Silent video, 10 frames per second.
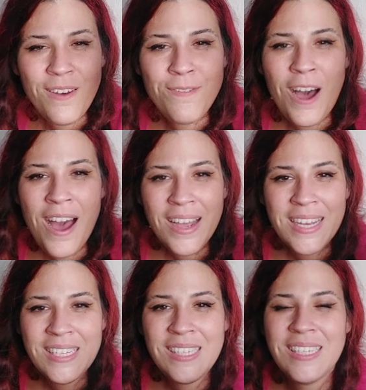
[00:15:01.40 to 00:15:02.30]
of
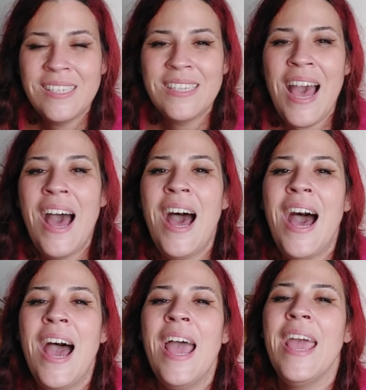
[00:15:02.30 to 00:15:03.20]
August is
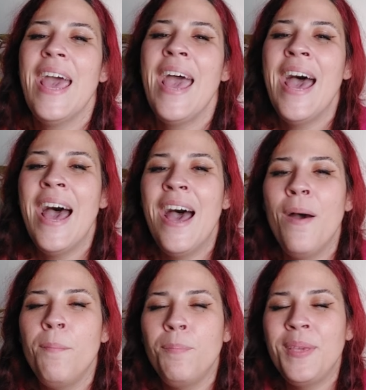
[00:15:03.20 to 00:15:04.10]
I
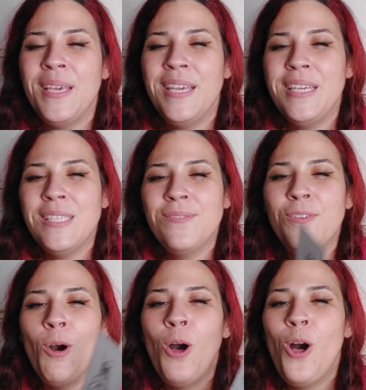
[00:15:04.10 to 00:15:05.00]
am
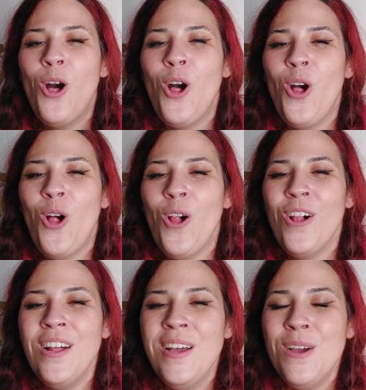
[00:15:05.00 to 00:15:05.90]

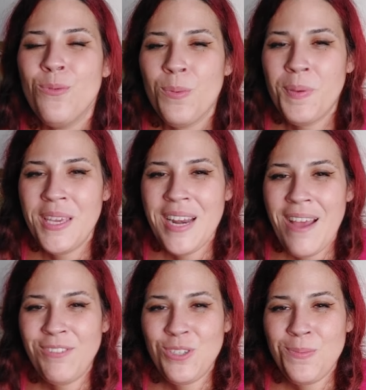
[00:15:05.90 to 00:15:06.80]
peaceful. Repeat
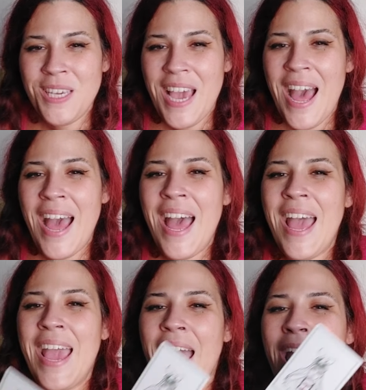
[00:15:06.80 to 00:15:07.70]
after me,
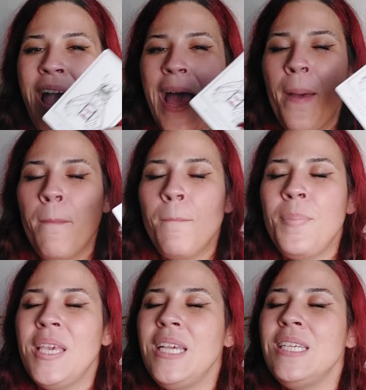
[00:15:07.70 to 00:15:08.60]
I am
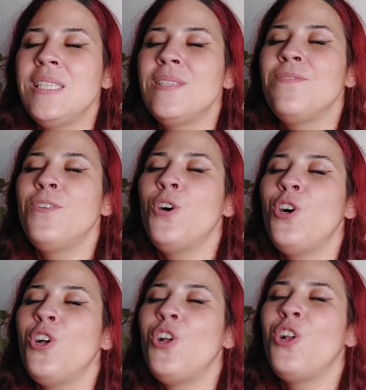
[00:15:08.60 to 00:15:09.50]

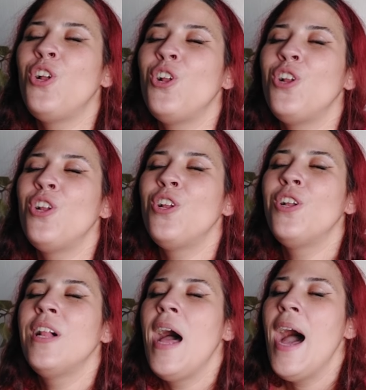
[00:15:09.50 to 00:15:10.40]
peaceful.
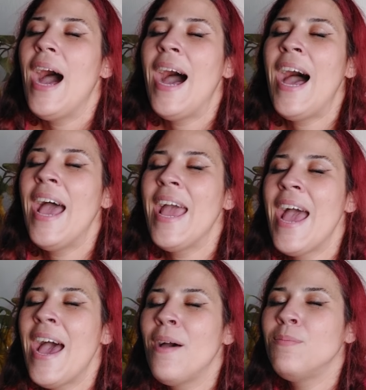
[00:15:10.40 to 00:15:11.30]
I
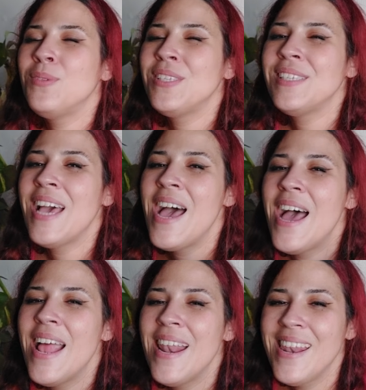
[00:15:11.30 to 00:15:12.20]
am
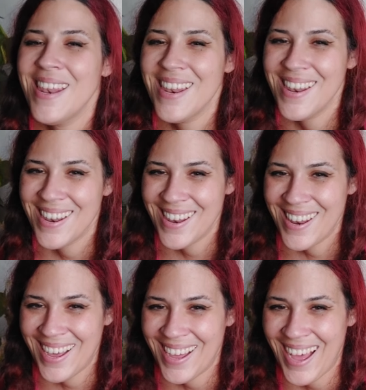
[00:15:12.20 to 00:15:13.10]

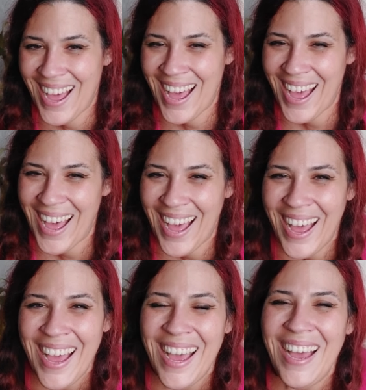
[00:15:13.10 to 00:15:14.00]
zen. All
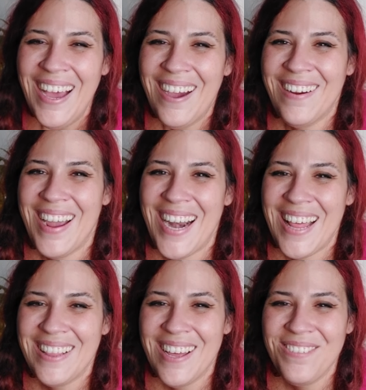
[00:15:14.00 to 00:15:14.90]
right,
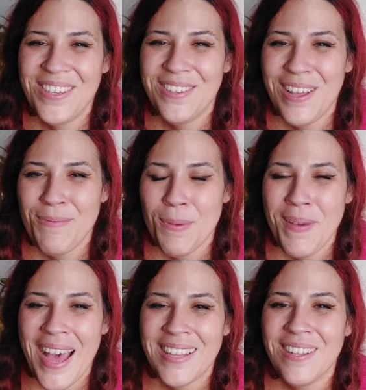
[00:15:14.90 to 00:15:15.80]
I love you, love me
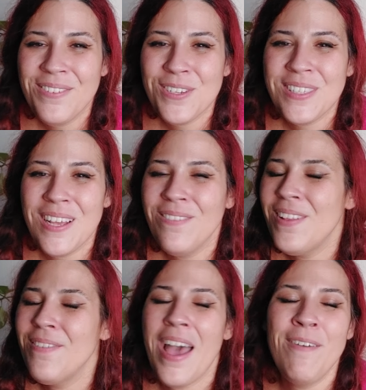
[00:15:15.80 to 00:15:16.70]
back, love yourself,
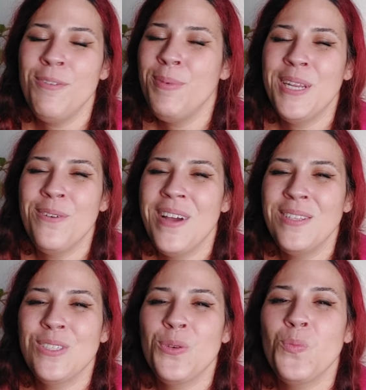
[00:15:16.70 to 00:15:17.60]
love everybody
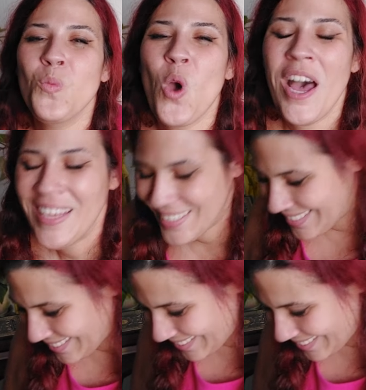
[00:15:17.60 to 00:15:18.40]
around you. Mwah.